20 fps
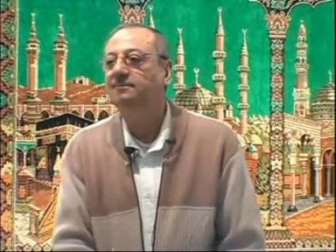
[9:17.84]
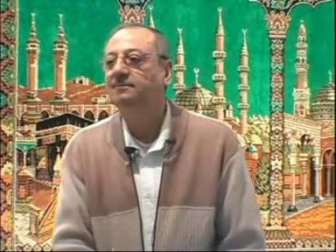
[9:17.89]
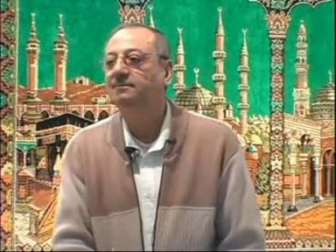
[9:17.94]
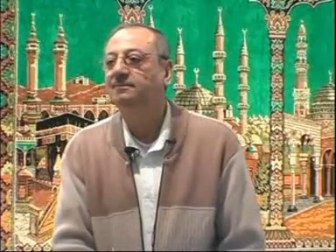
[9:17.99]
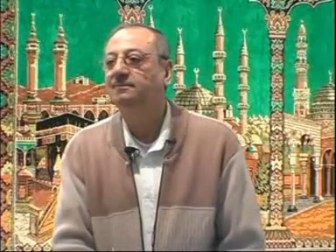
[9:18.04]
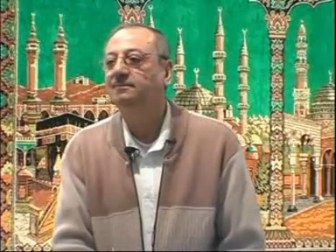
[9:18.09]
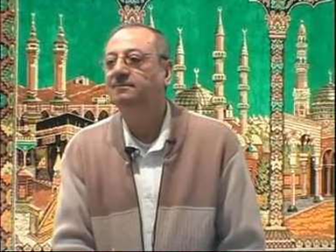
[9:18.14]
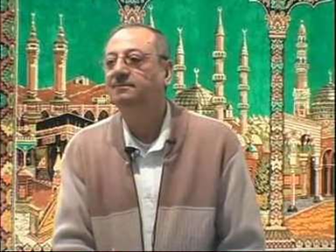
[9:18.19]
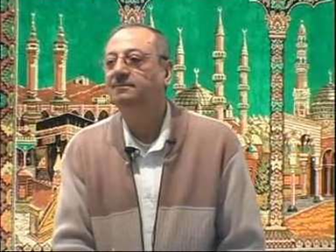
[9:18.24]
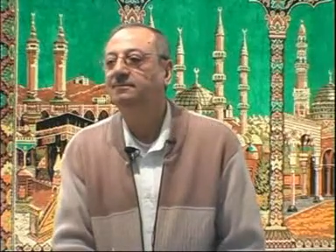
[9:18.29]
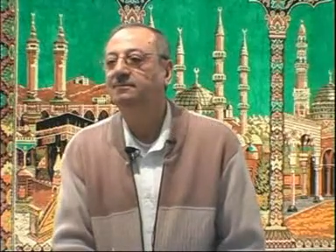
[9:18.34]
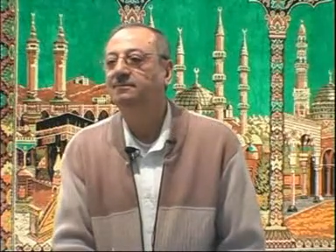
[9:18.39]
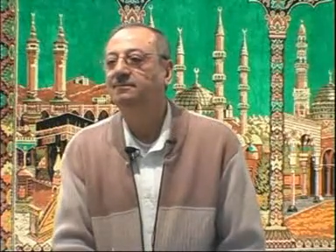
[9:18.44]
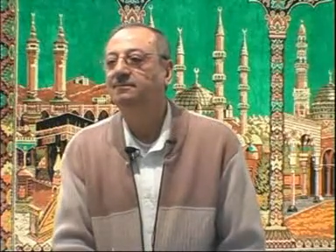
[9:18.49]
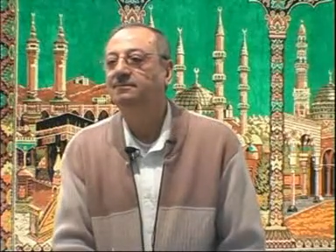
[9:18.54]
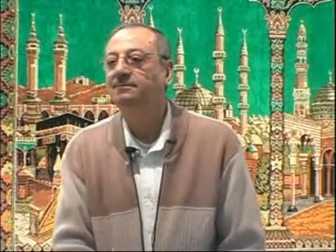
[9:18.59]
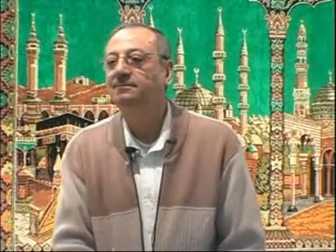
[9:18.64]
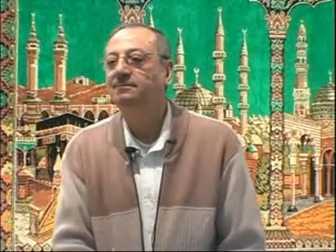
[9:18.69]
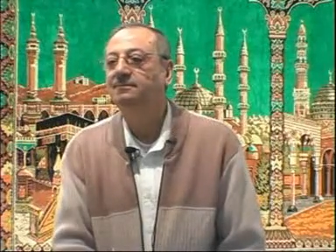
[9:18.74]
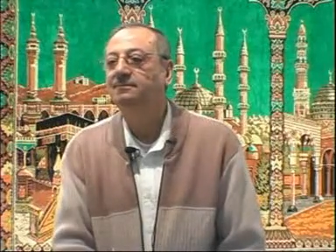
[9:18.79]

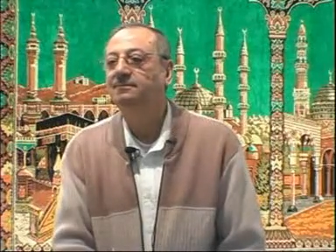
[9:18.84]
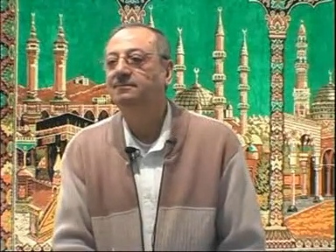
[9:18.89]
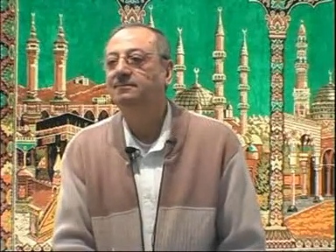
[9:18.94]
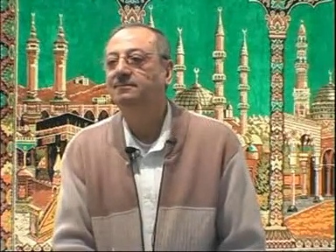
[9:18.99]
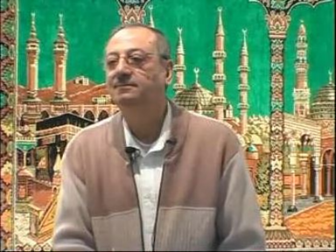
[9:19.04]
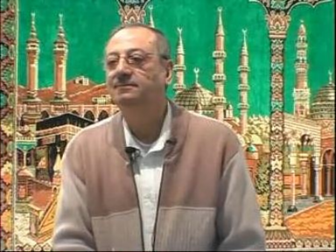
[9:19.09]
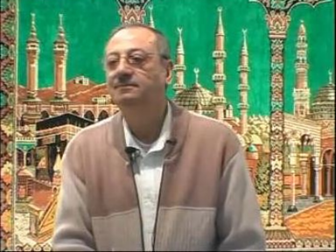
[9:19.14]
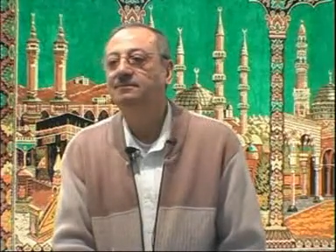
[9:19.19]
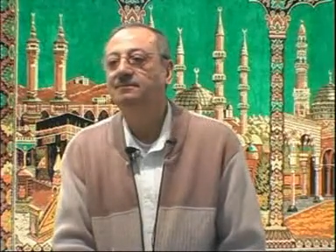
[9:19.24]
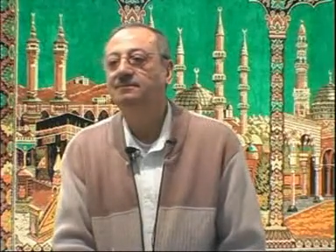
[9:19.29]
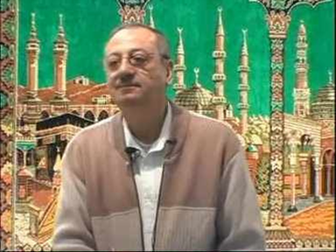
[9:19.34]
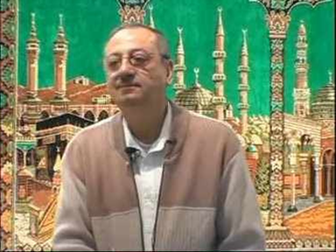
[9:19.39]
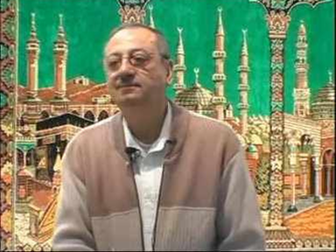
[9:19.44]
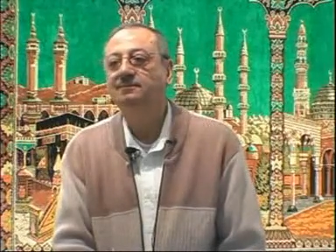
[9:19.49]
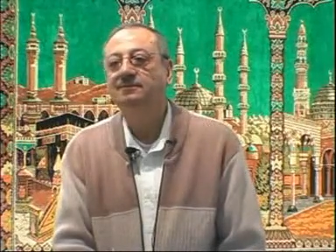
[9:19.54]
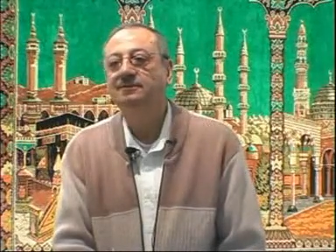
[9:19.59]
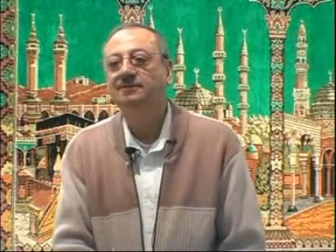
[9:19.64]
(silence)